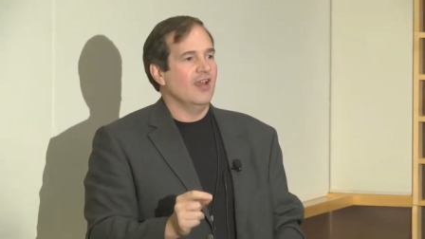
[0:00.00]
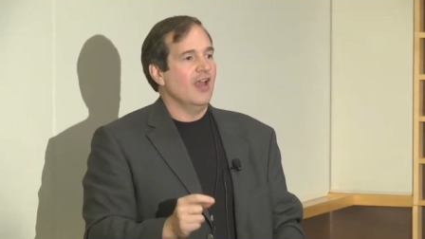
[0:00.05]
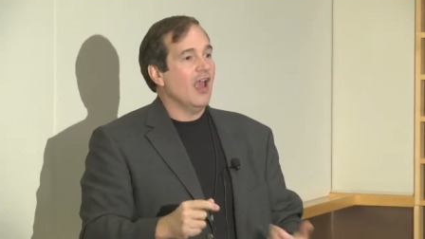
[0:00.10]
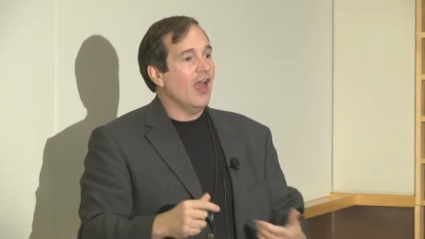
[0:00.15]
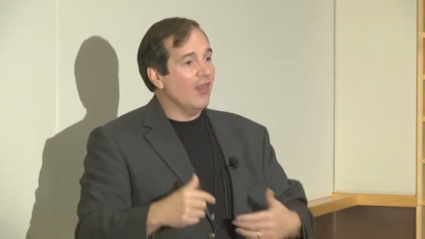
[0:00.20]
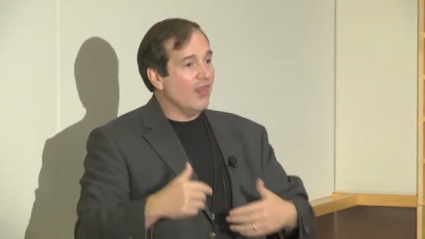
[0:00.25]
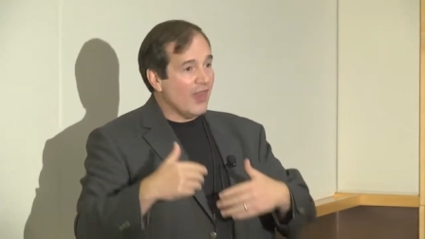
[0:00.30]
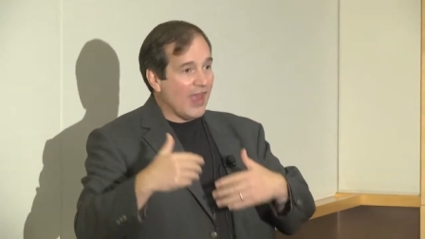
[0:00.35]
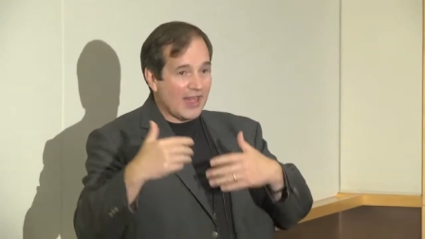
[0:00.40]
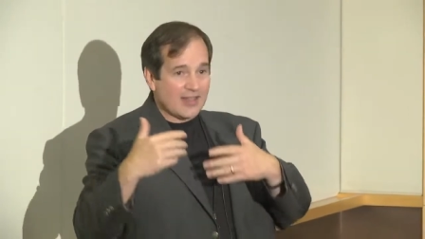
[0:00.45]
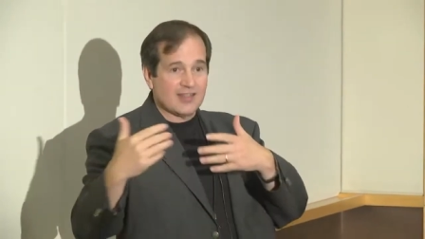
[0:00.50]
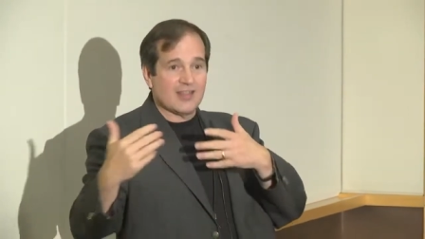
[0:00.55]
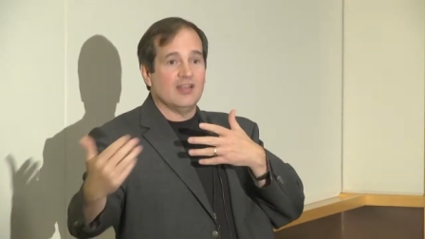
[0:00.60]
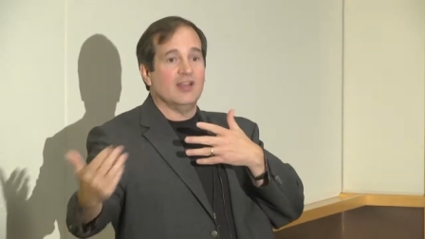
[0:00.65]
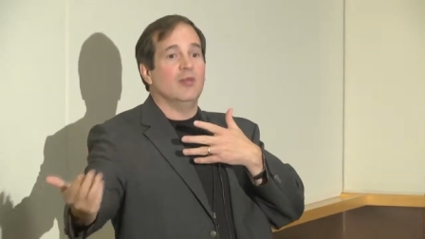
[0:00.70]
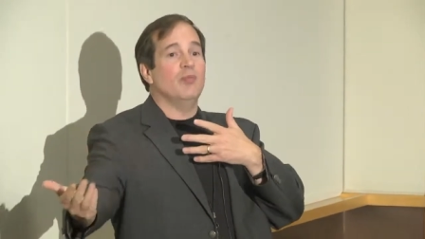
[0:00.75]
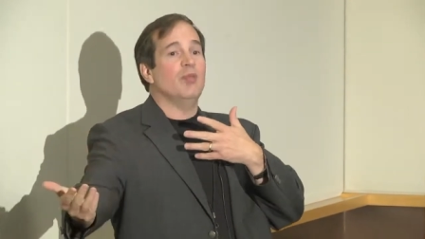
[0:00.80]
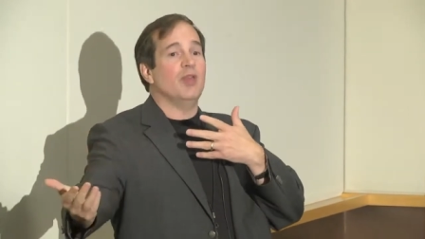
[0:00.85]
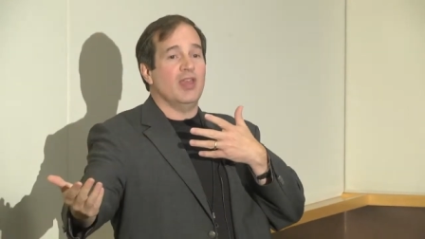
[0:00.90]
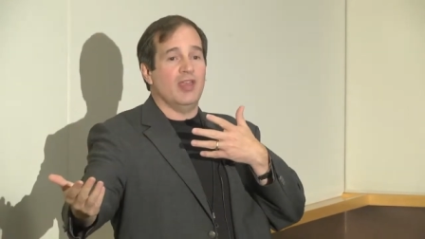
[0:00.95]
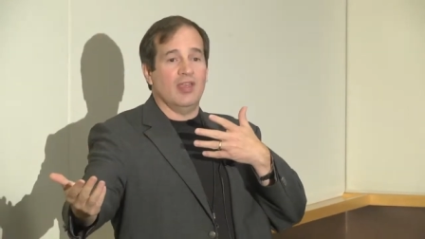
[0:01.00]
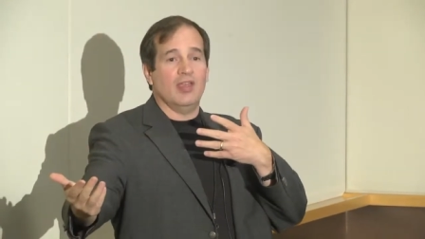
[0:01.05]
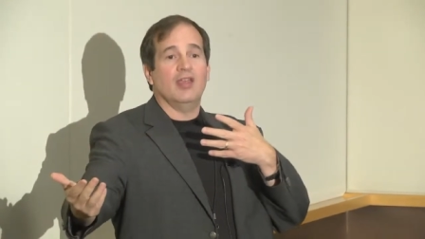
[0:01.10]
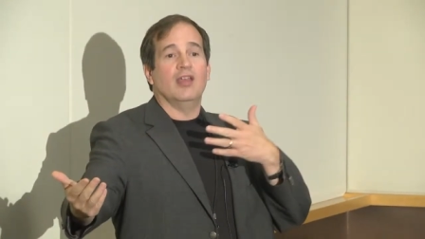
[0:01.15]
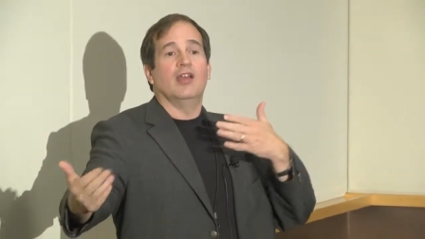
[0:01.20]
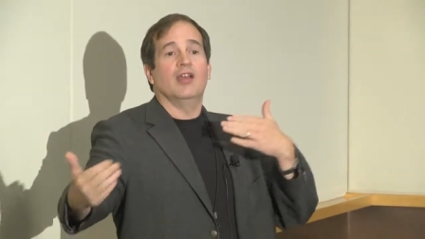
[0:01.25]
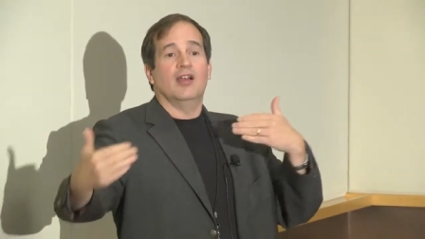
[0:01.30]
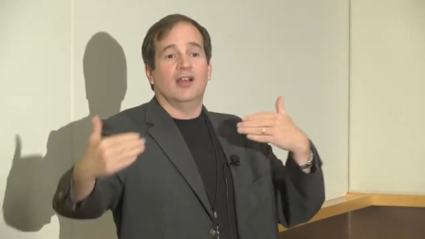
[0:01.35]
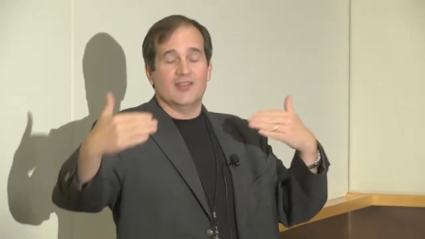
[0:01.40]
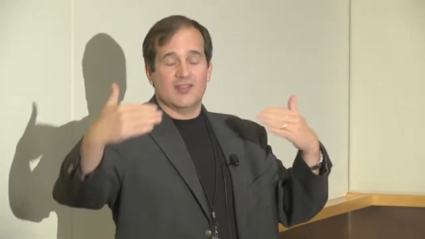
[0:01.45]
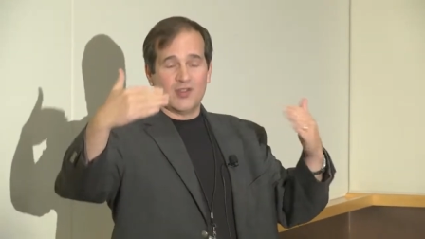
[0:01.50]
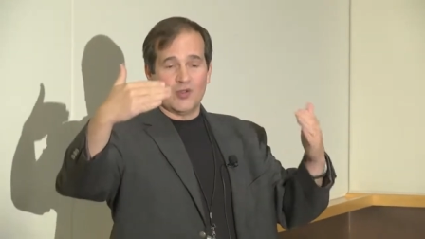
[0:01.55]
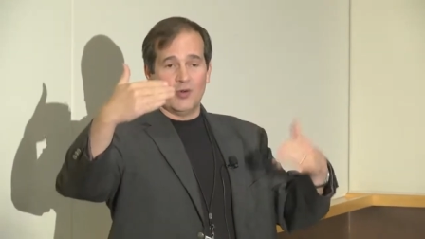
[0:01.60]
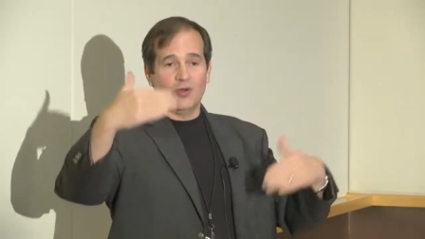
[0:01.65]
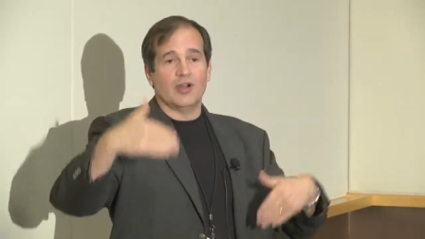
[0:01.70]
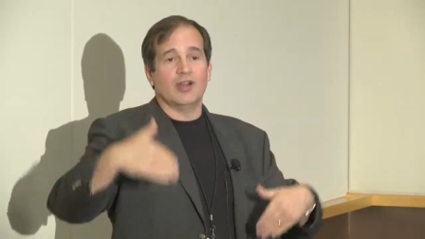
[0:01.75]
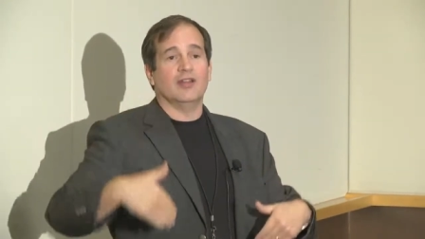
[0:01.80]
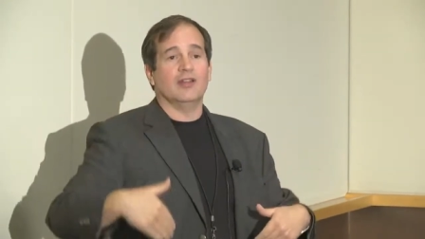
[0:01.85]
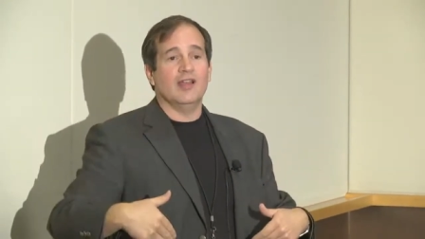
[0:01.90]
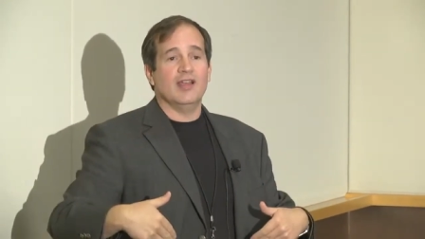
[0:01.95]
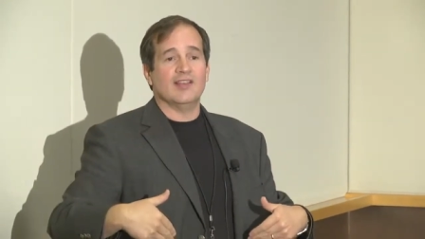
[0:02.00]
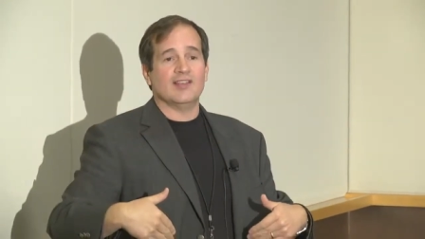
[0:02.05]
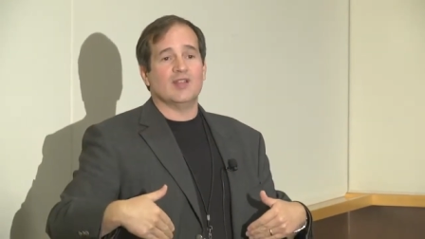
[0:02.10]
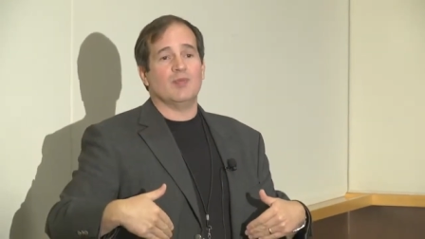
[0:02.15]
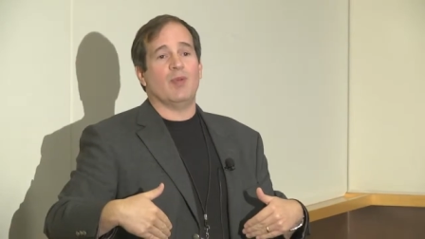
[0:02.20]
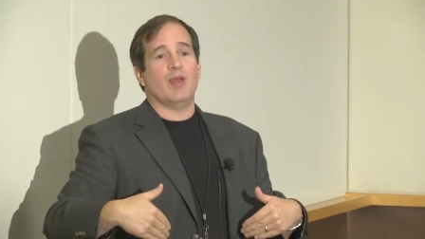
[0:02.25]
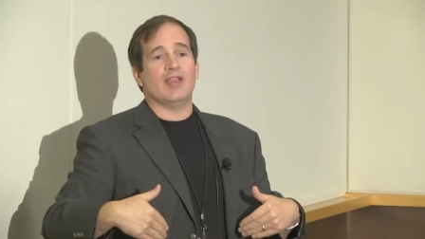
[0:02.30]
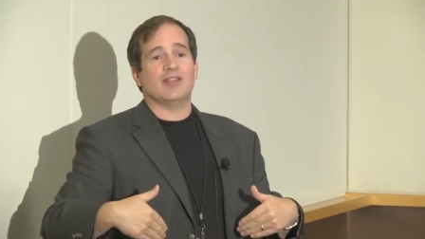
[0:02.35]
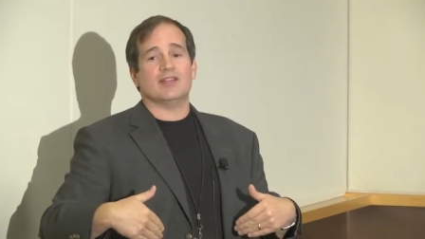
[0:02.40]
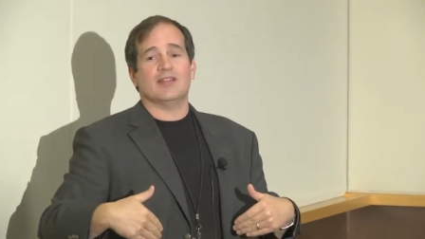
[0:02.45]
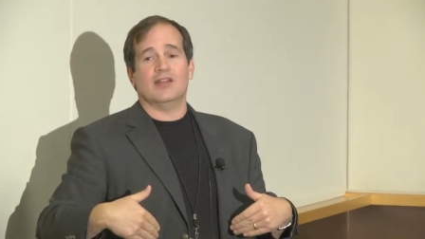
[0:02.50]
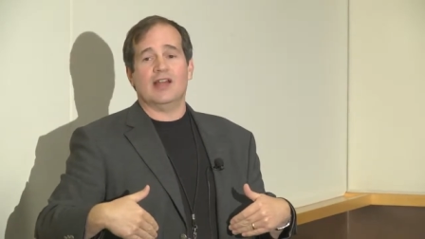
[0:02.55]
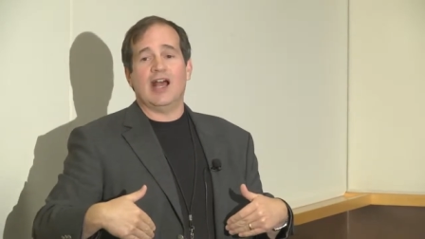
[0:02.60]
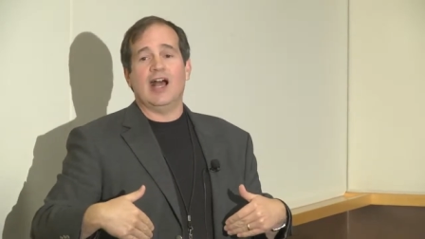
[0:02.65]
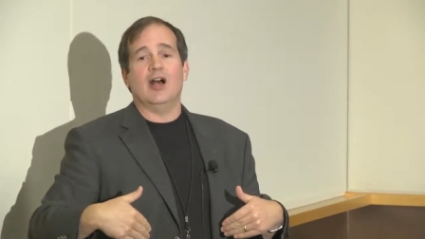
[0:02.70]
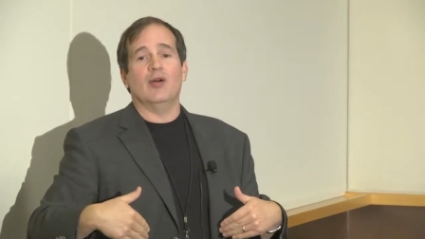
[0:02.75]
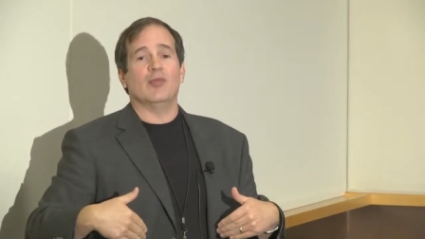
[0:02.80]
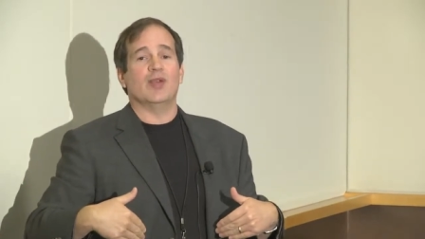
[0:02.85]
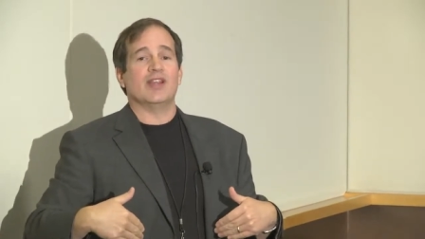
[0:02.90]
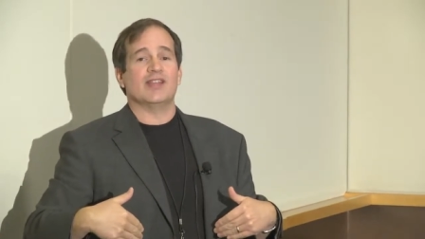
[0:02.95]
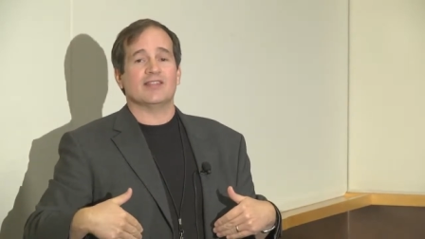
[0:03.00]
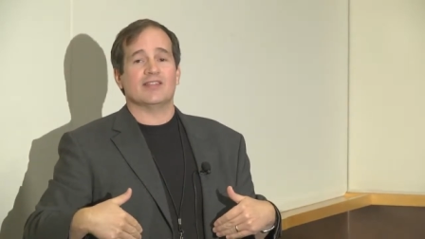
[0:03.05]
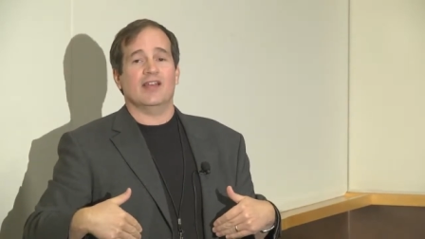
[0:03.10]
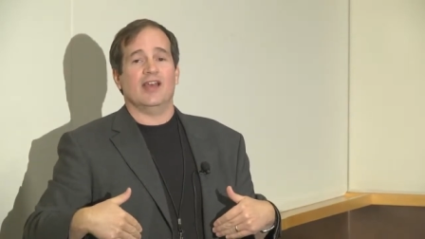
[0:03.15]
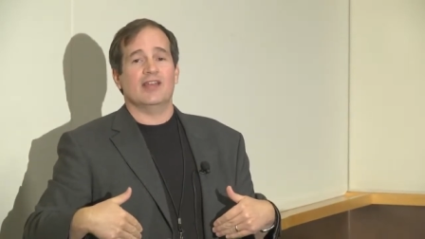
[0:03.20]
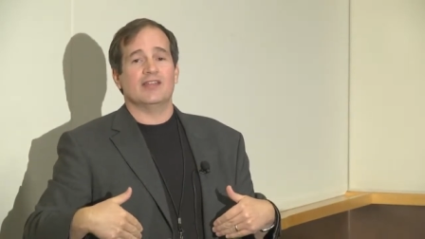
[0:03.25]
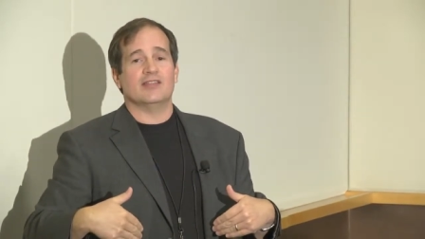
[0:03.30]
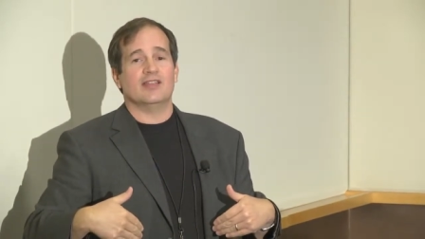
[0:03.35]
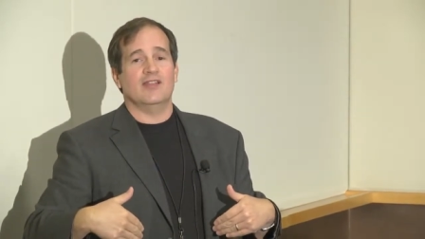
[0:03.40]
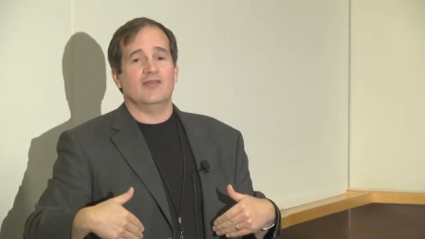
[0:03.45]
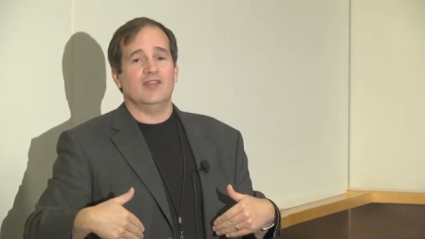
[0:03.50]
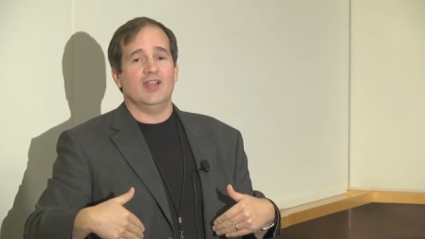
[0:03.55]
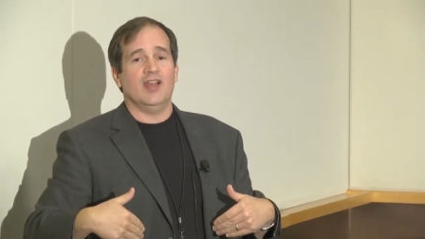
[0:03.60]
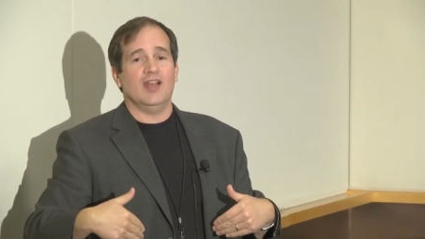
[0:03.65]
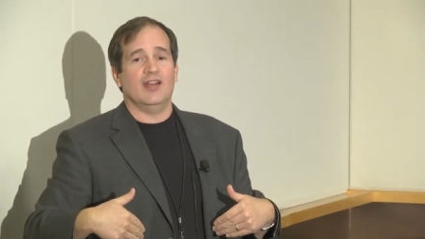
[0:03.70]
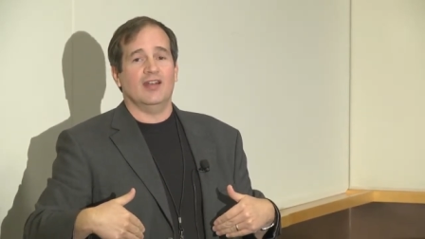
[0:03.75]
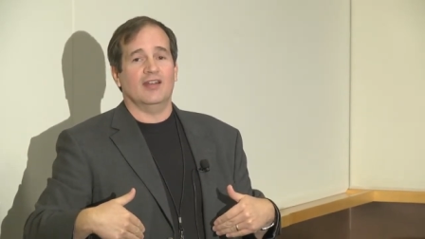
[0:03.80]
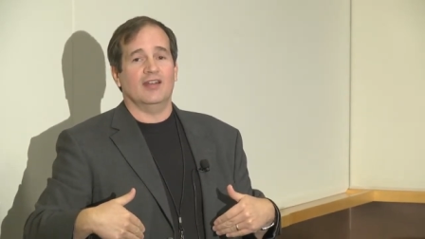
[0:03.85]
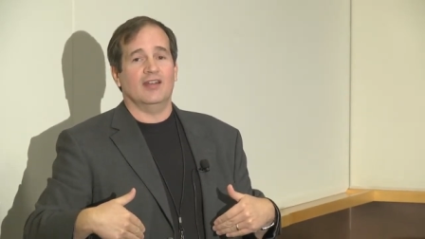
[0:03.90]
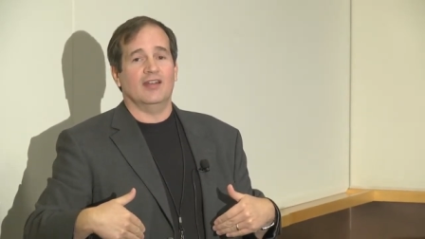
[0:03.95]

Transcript: And that's going to be a sorted list based on how many slides they've done,